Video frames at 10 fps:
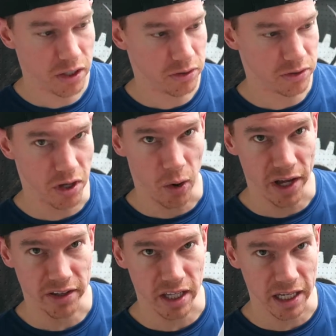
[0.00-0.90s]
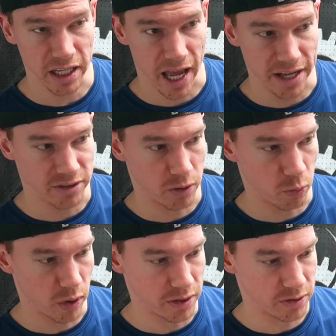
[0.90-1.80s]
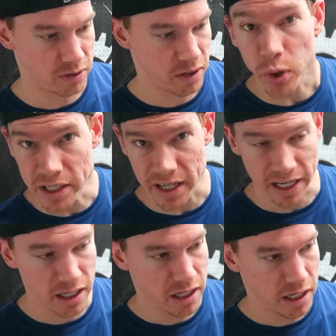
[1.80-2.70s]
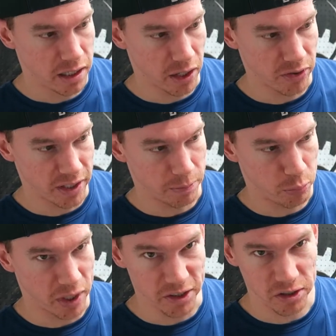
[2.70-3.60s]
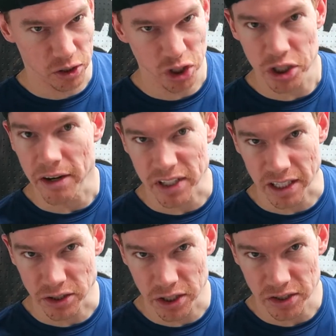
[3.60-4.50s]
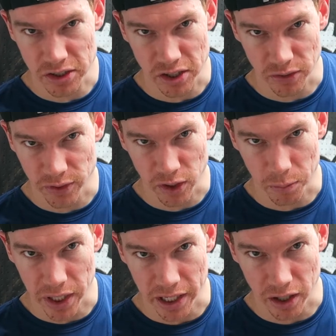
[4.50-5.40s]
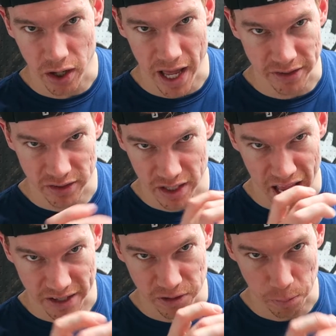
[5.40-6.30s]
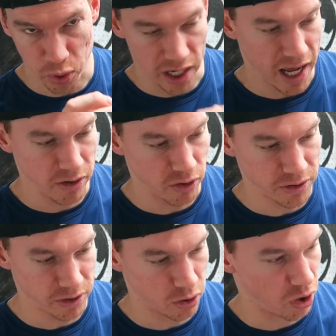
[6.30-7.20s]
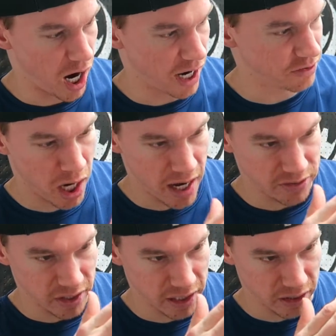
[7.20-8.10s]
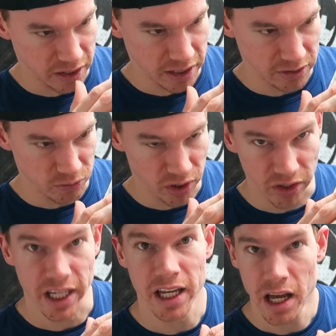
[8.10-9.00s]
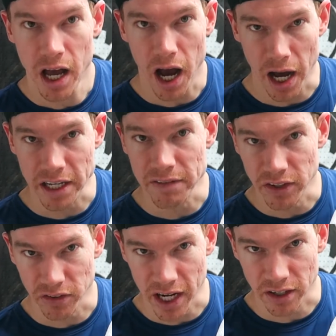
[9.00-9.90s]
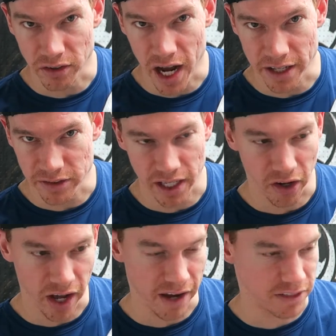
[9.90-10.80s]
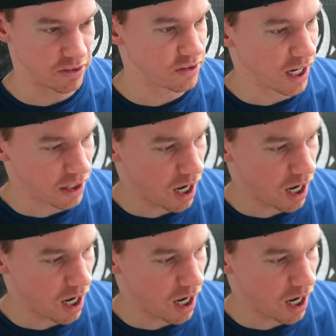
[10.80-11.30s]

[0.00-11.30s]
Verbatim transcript: So I think as it was printing, you know, the print's shifting just a little bit as the print head runs across, causing these really uneven layer lines that I'll have to sand